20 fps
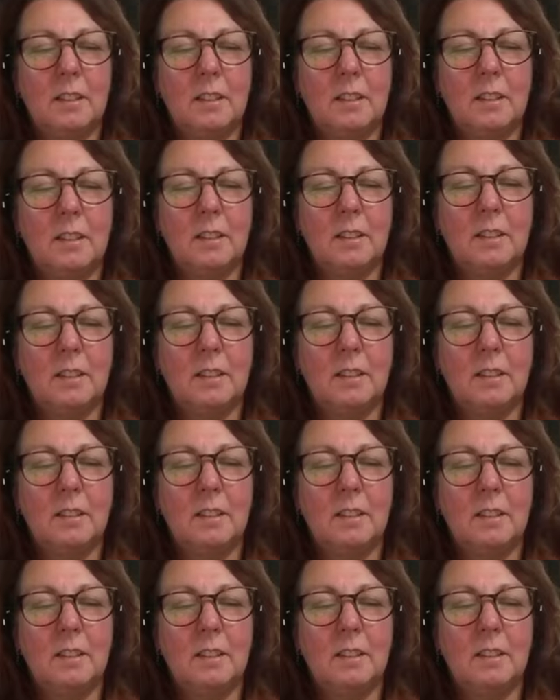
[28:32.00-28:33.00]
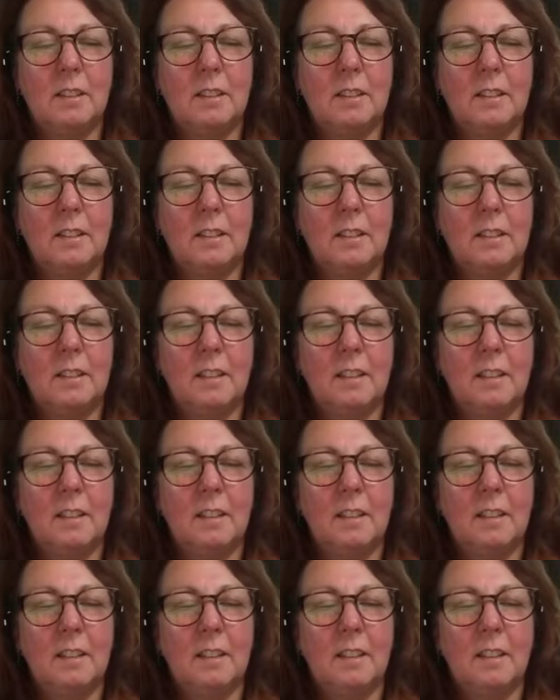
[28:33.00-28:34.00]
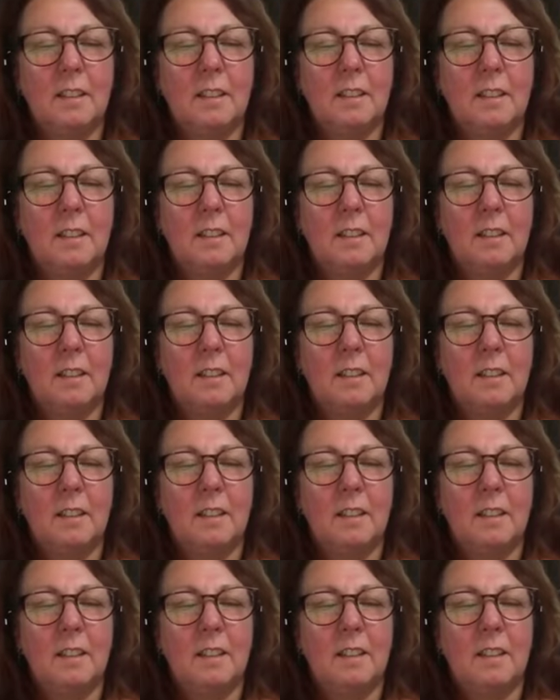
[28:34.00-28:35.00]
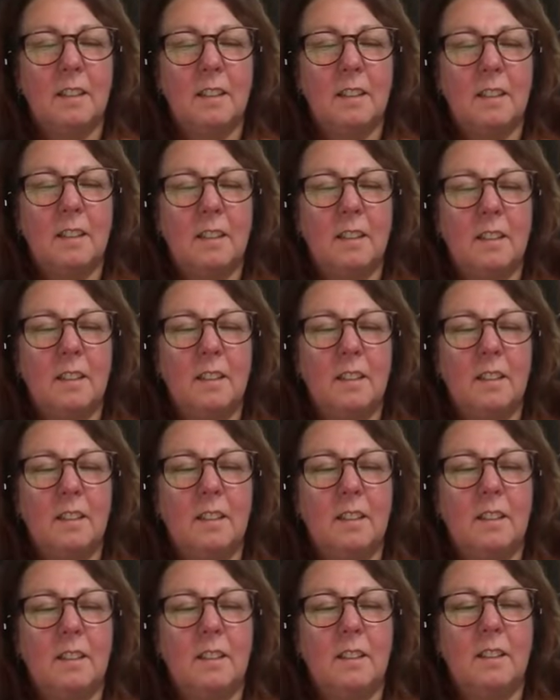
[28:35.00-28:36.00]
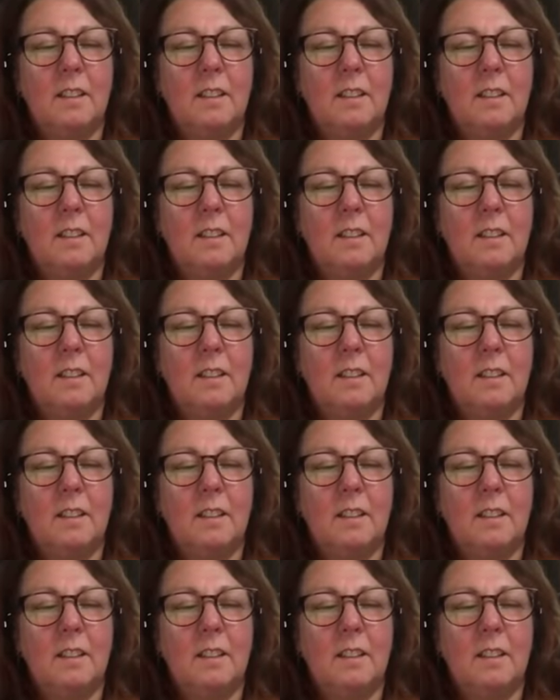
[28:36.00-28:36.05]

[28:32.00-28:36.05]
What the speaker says: Nobody speaks.